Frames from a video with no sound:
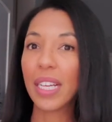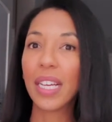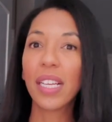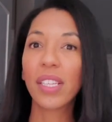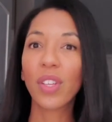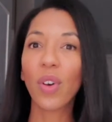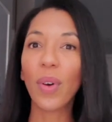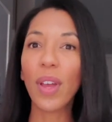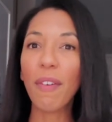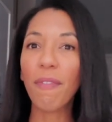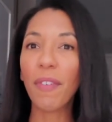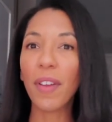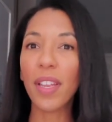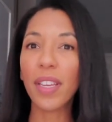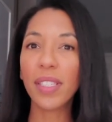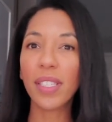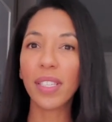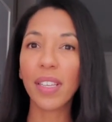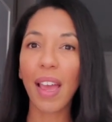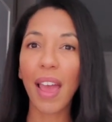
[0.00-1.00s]
So if
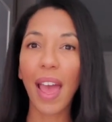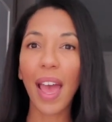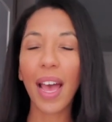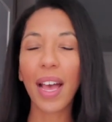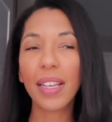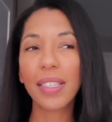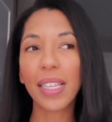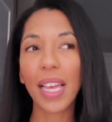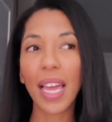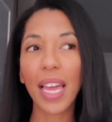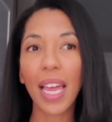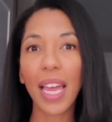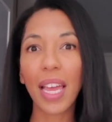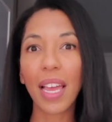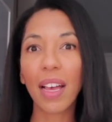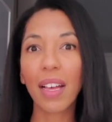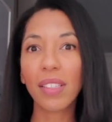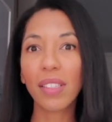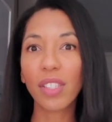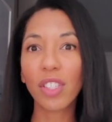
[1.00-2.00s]
it has
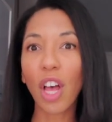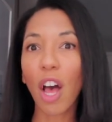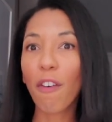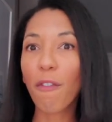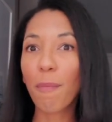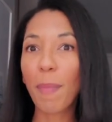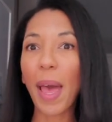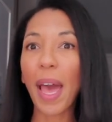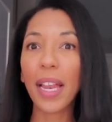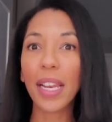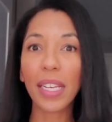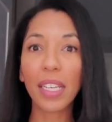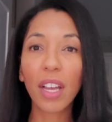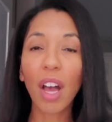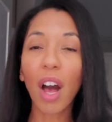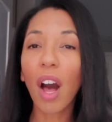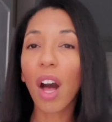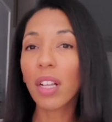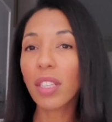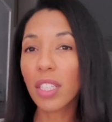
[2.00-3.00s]
a soft padded
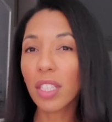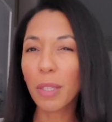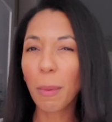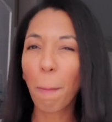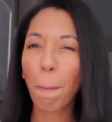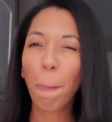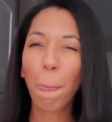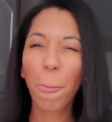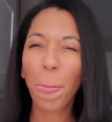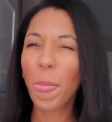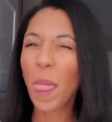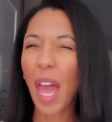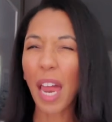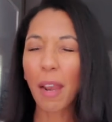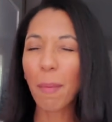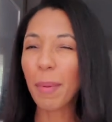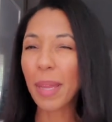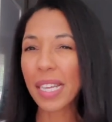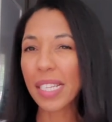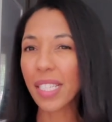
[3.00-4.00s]
collar, not a
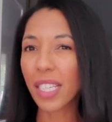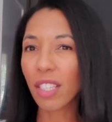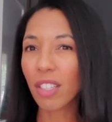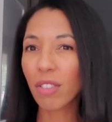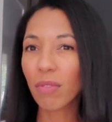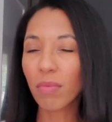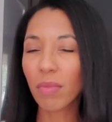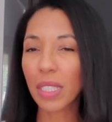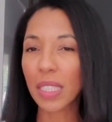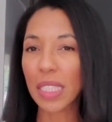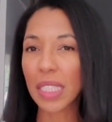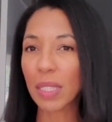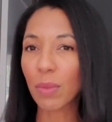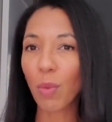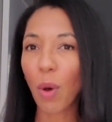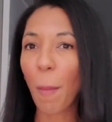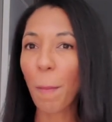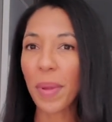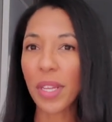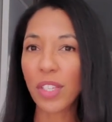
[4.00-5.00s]
big deal because this
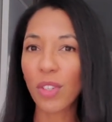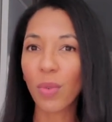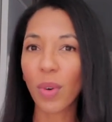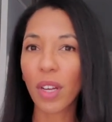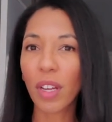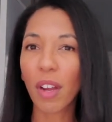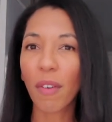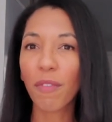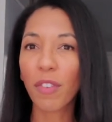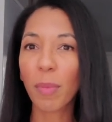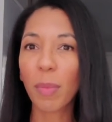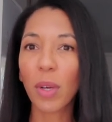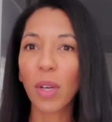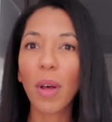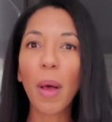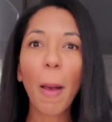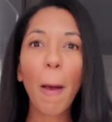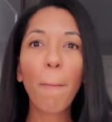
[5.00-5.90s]
won't be too uncomfortable.